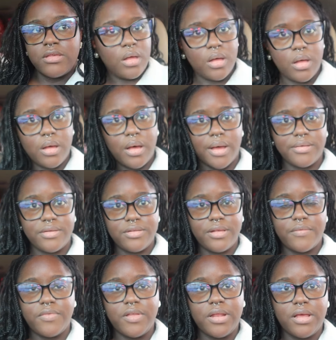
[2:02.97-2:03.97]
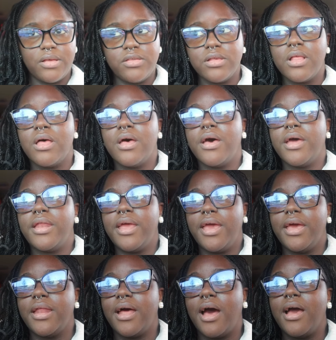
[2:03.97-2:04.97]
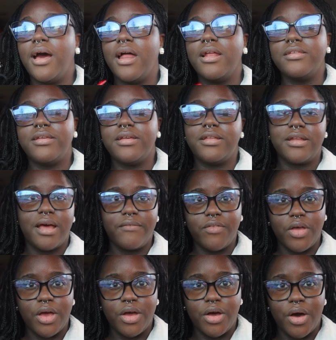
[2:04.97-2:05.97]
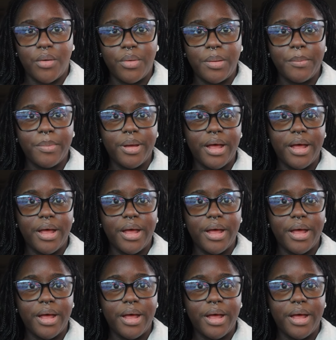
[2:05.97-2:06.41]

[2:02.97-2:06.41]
I just left the nail salon and I honestly did not feel like going,